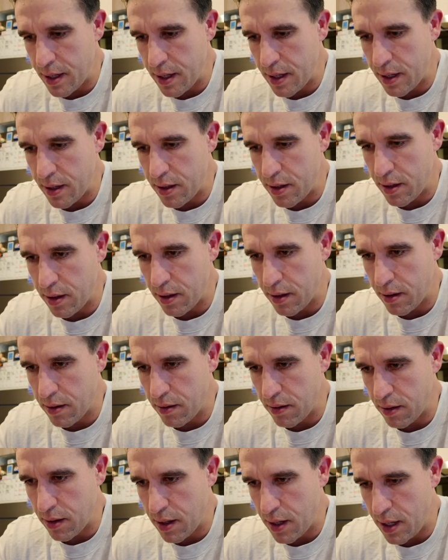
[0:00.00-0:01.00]
Actually,
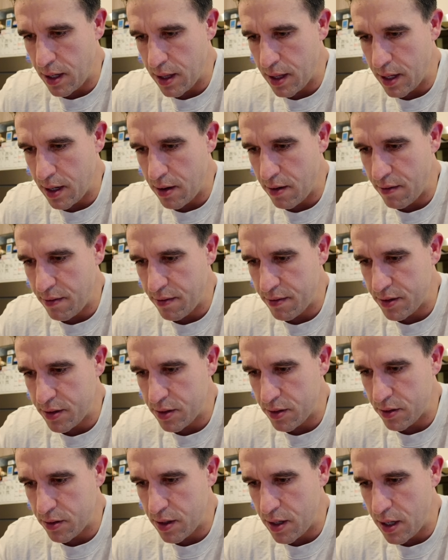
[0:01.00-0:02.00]
could cut that off
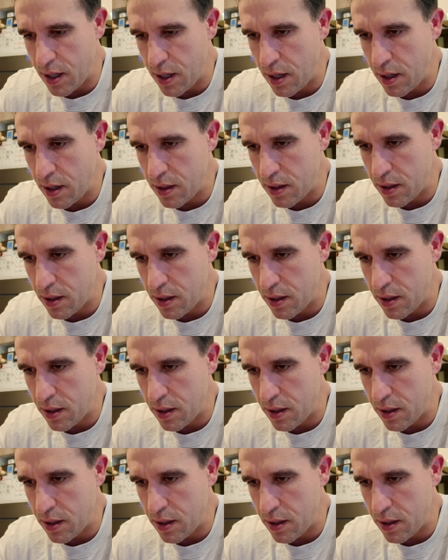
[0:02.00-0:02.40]
sooner.